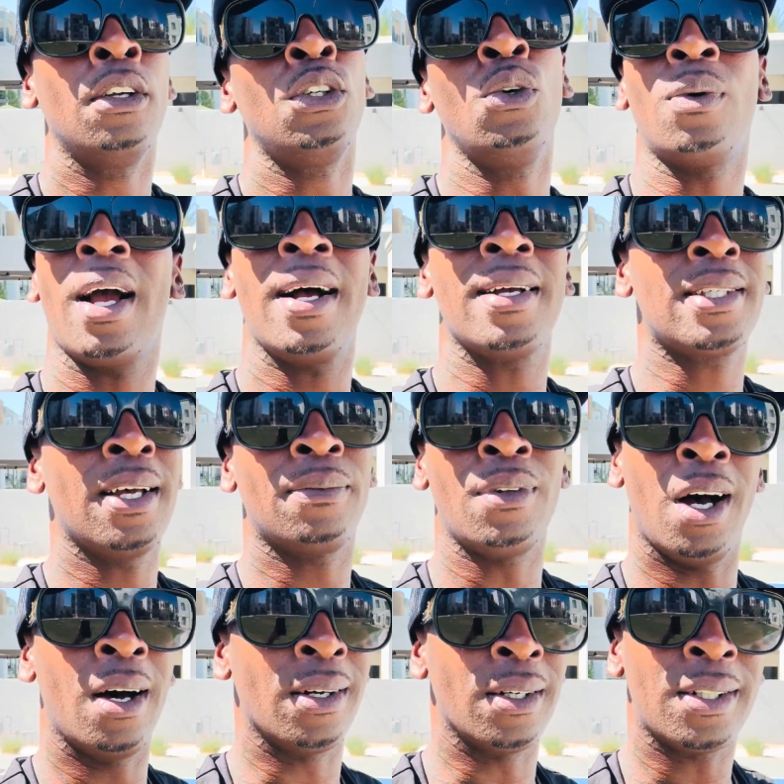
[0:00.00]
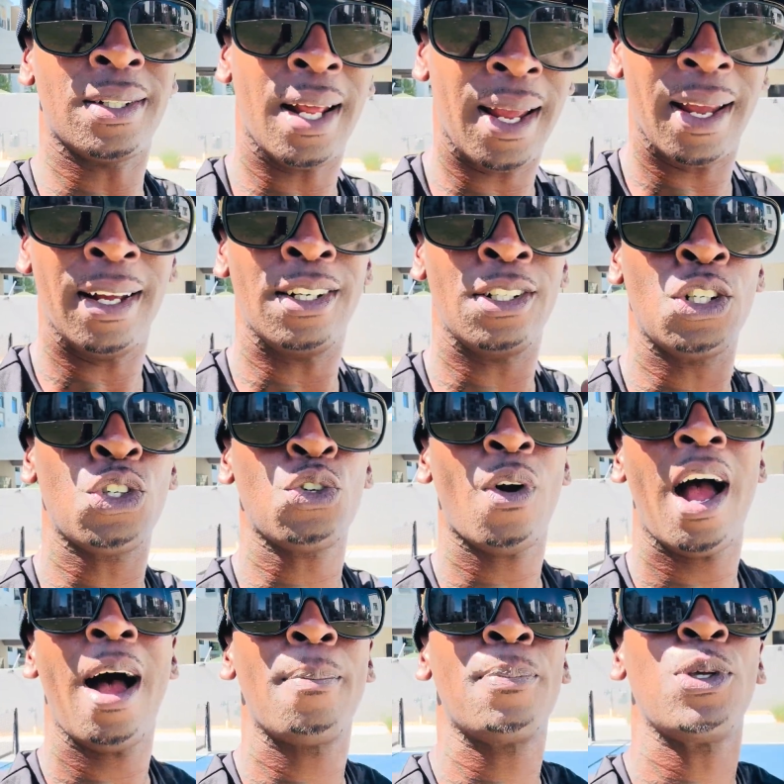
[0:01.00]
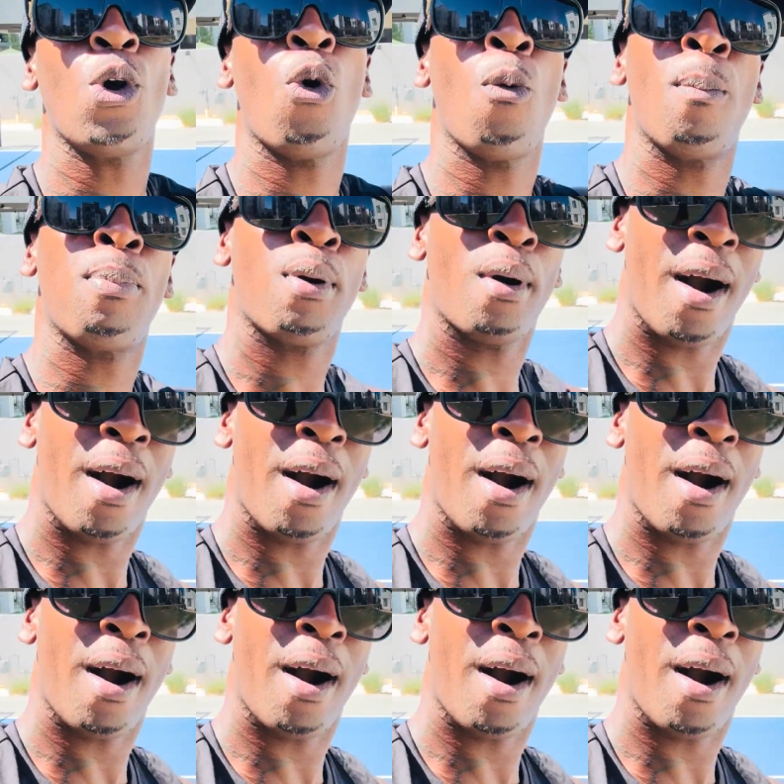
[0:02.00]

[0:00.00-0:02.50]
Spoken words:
You guys have to understand, drop your